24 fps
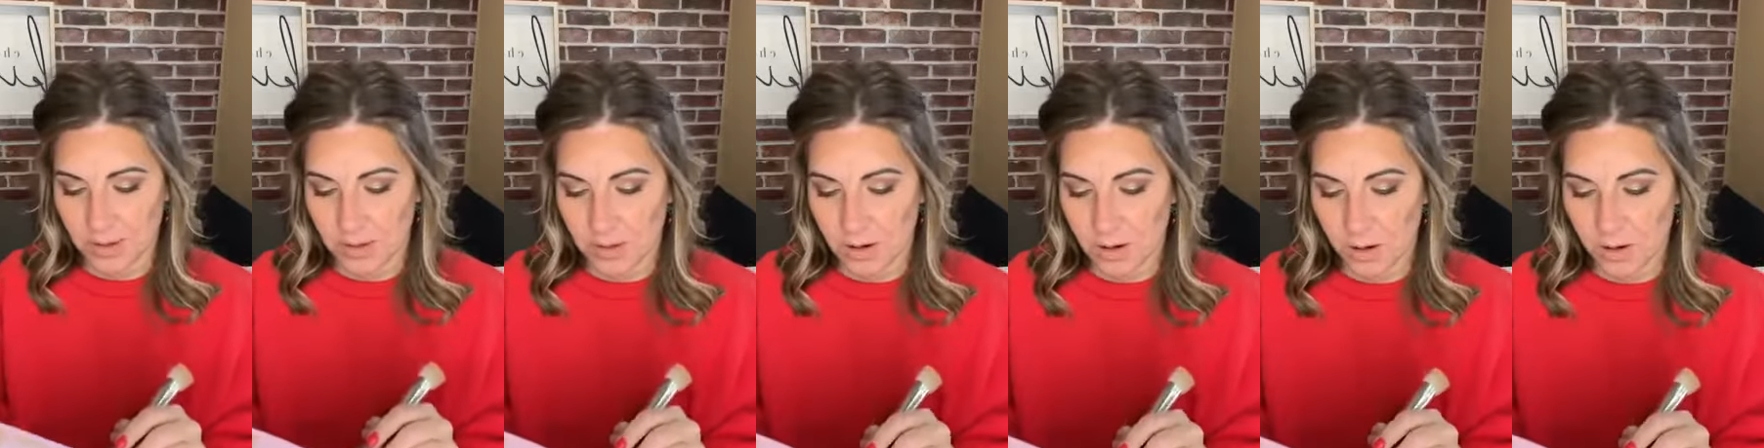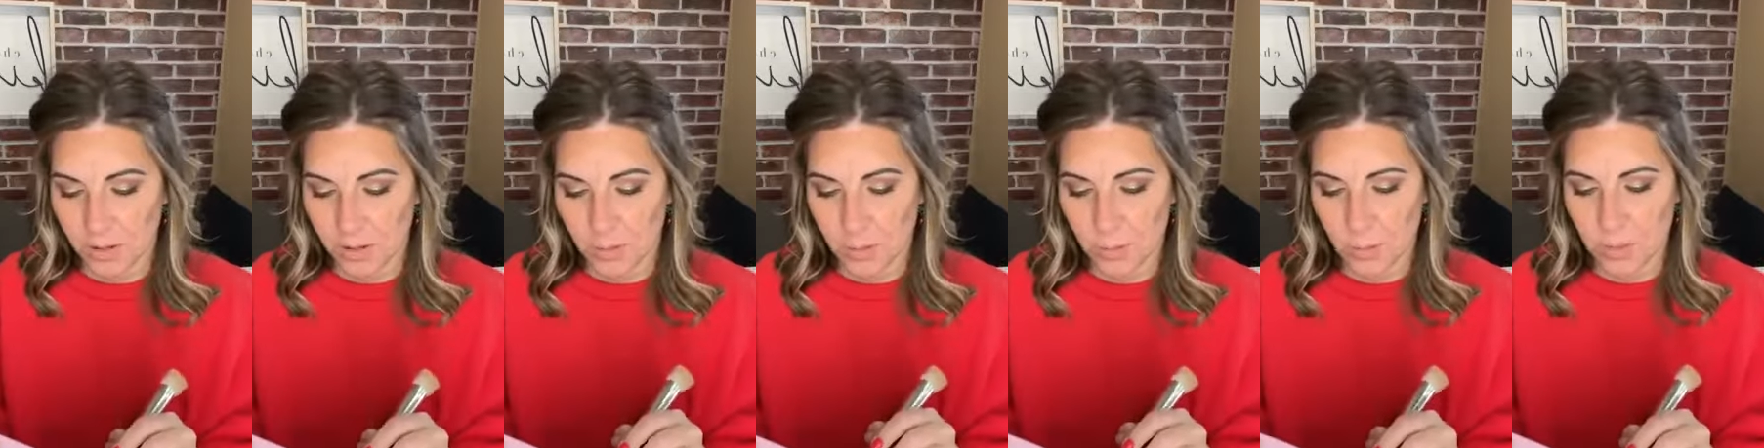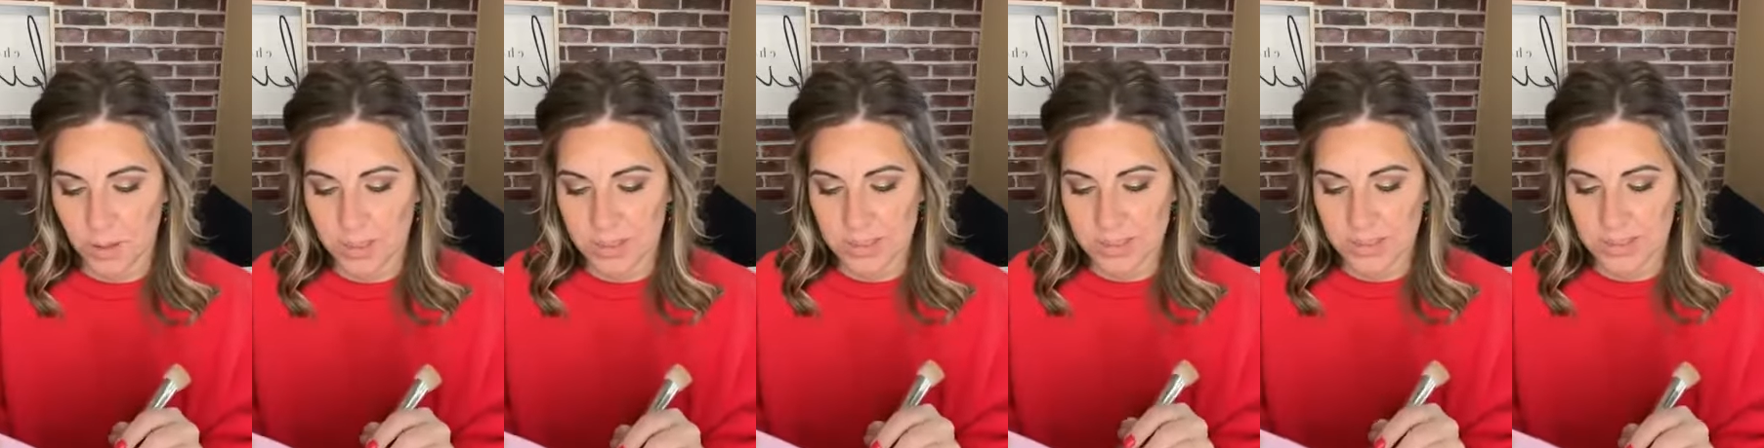are the
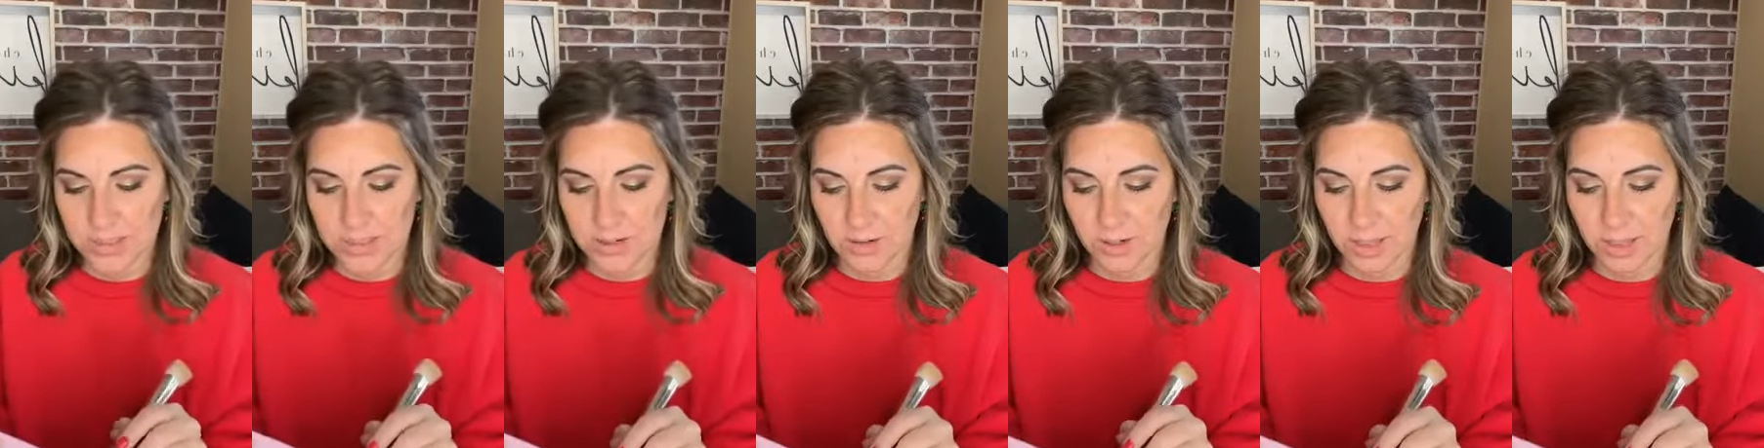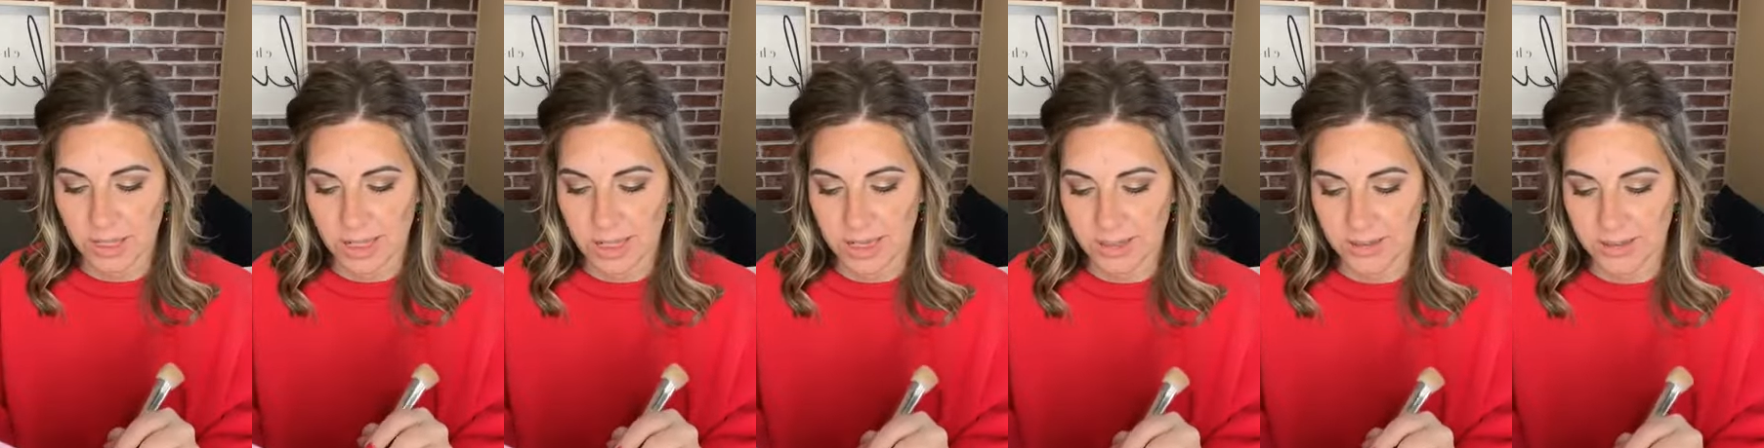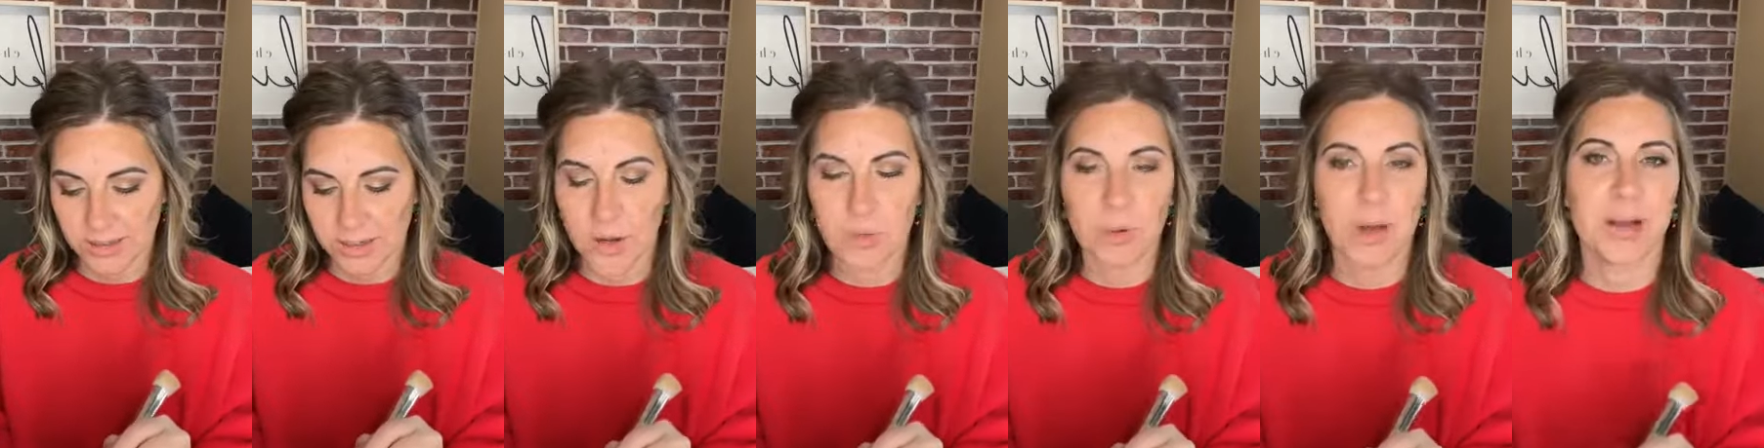ones that are like,
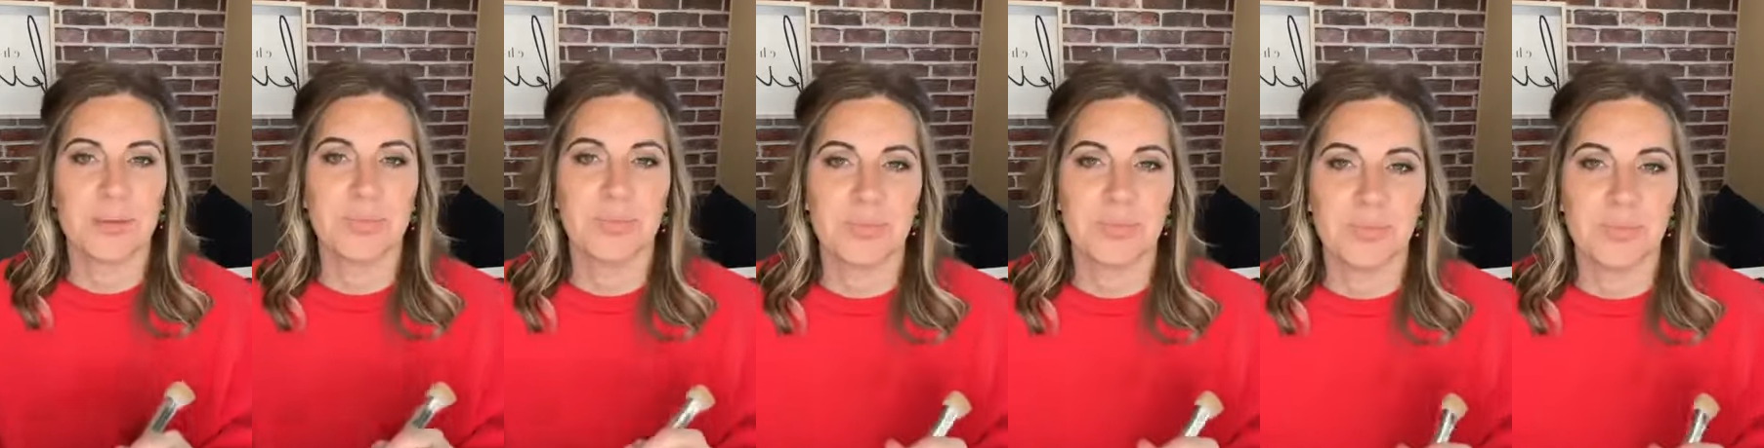okay,